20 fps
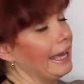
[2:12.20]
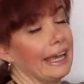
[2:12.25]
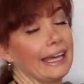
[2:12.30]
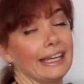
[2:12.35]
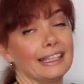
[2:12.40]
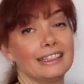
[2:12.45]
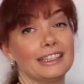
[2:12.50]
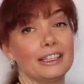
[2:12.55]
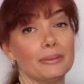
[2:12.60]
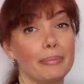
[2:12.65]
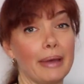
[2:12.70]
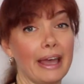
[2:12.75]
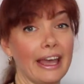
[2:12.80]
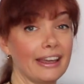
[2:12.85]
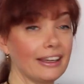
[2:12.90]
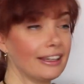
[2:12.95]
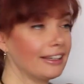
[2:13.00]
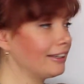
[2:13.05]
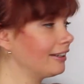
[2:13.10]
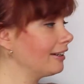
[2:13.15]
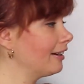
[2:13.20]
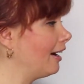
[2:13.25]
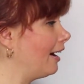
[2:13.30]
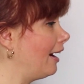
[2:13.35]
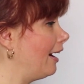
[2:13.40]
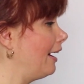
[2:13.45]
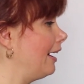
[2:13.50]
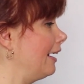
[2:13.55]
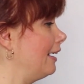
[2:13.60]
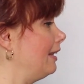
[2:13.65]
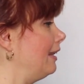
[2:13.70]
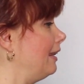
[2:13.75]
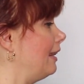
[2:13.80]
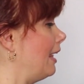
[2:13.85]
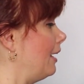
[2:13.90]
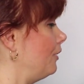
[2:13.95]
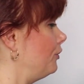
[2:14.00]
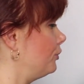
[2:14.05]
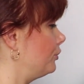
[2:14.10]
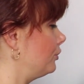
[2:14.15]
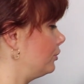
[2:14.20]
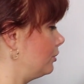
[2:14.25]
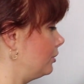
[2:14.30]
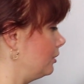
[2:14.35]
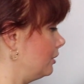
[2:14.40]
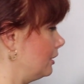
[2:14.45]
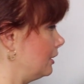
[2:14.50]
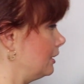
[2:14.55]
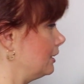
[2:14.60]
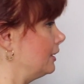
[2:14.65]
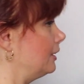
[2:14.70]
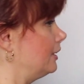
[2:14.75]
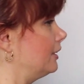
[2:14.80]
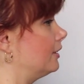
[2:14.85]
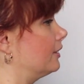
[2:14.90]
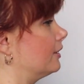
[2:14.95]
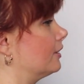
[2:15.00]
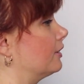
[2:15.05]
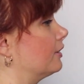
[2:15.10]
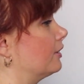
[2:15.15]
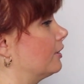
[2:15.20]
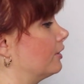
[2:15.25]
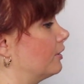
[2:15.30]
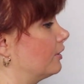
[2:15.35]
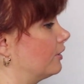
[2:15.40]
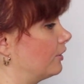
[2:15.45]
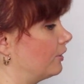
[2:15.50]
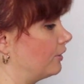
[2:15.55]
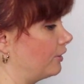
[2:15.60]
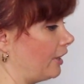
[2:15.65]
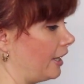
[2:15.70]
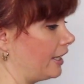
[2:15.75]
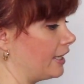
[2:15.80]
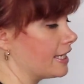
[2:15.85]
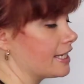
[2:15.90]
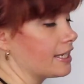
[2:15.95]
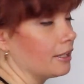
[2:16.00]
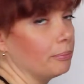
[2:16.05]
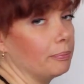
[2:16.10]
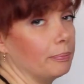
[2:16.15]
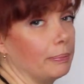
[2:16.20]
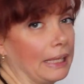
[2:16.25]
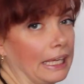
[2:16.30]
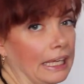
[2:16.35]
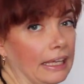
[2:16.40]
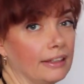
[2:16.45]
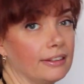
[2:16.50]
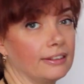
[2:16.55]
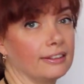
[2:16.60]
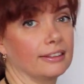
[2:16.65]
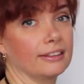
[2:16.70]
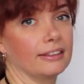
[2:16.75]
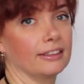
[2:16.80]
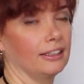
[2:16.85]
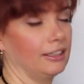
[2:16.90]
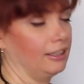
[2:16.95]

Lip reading: At the back, I left the center piece